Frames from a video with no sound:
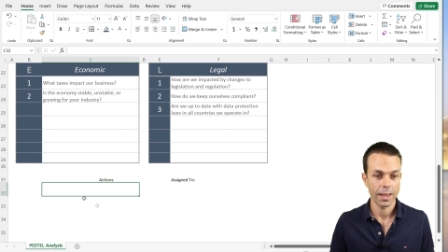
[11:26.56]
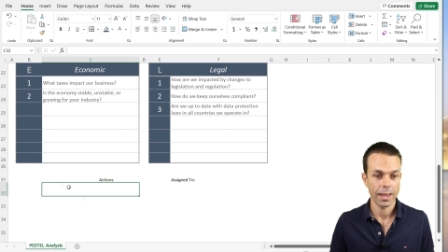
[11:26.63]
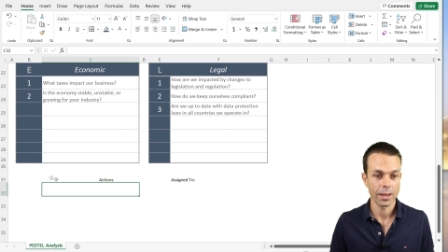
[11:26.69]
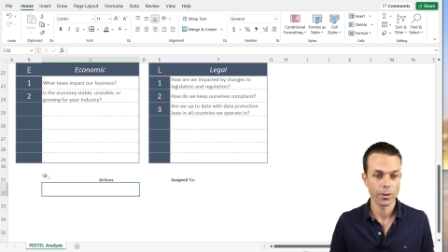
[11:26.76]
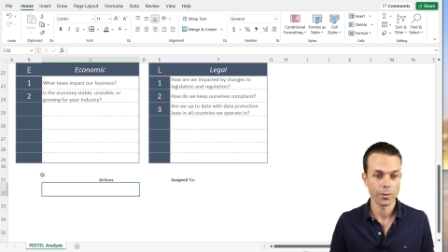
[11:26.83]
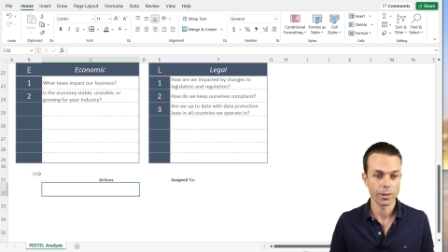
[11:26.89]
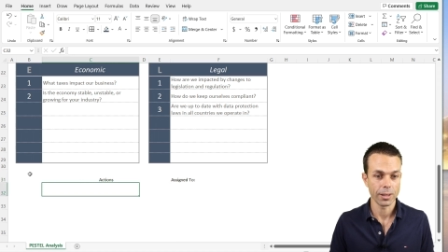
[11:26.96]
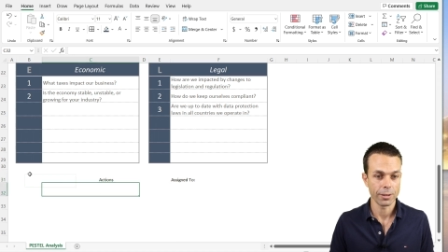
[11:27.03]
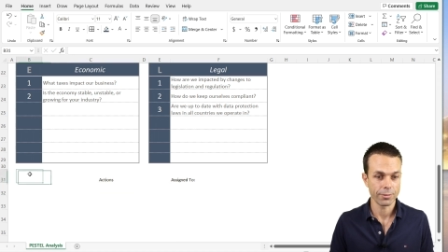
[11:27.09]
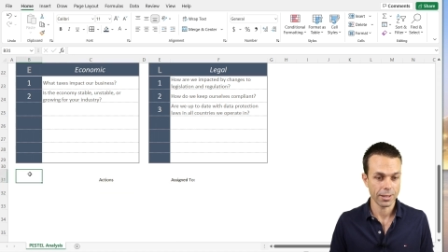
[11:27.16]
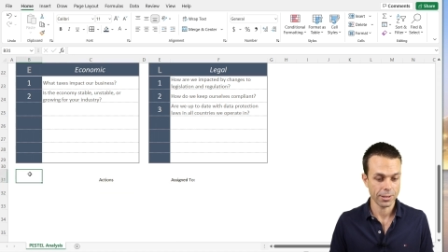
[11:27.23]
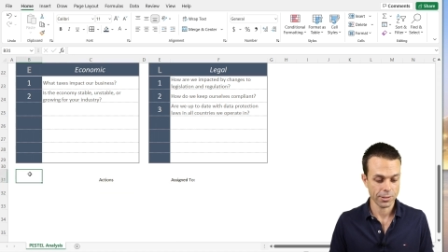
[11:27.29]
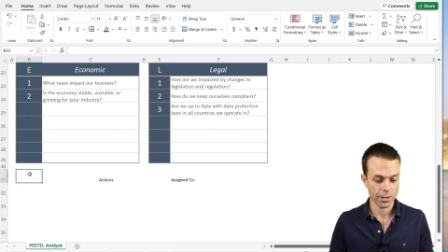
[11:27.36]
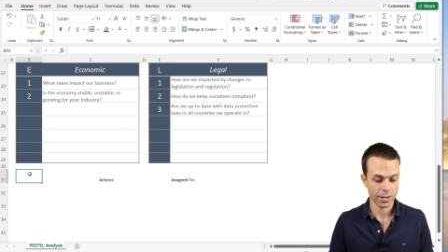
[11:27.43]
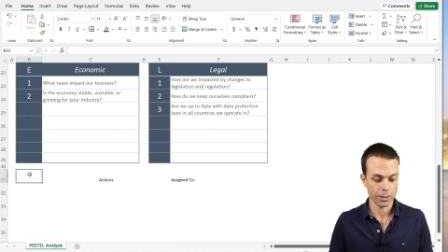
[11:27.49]
and on the
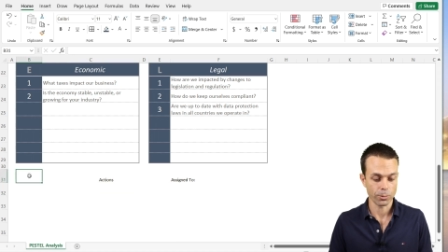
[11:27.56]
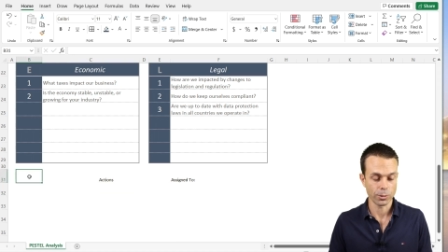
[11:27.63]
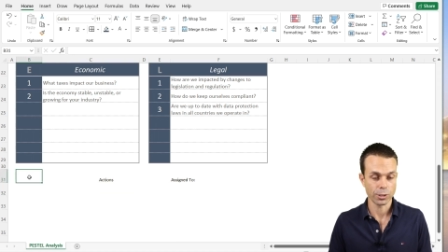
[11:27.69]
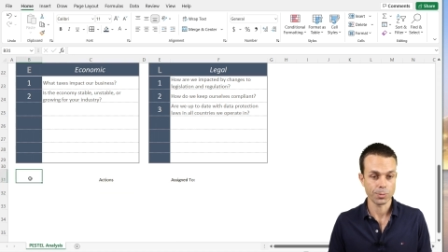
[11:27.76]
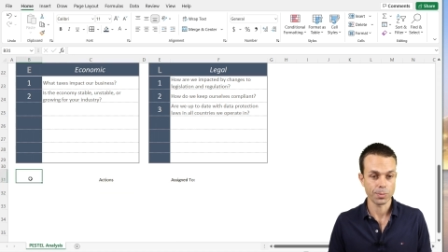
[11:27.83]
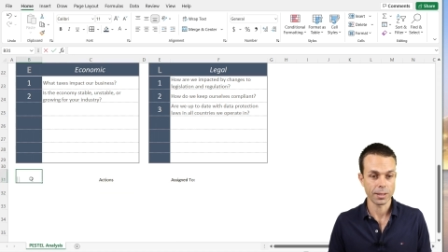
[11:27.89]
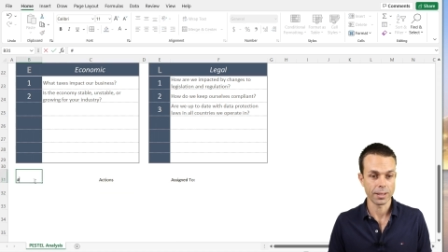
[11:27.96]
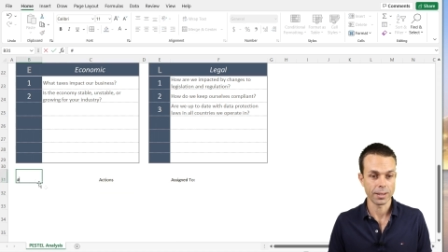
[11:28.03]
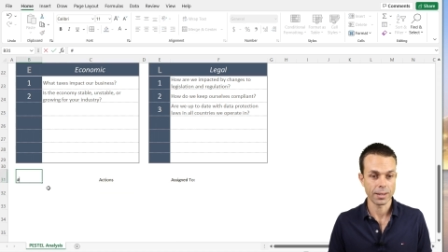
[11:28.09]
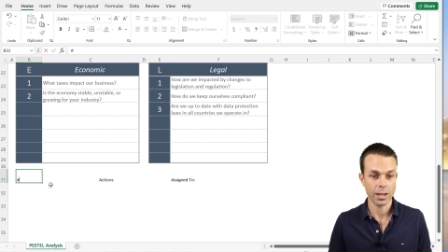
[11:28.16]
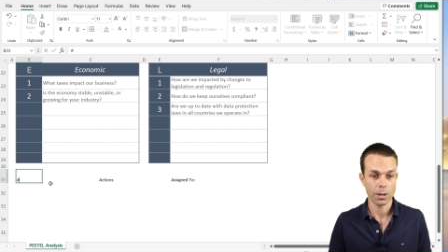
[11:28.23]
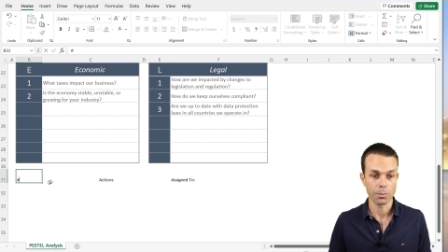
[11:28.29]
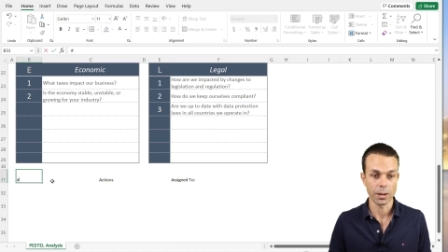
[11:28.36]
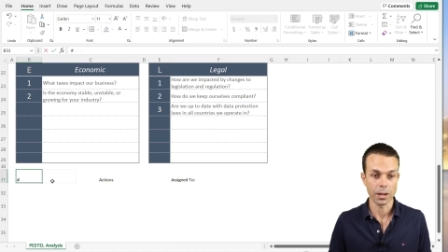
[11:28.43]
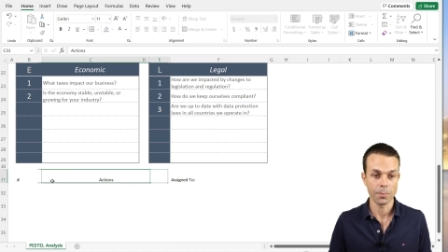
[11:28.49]
left-hand side, it will just be the
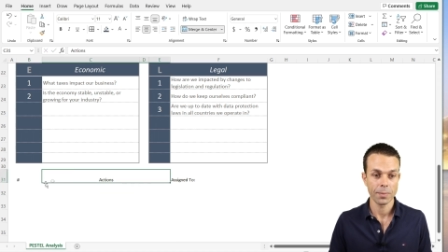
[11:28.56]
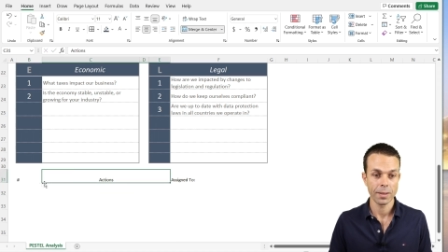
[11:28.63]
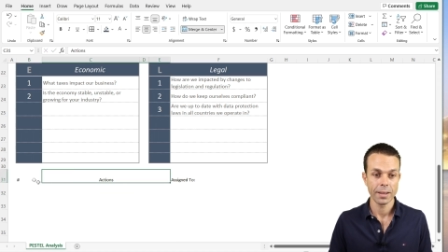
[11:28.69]
number.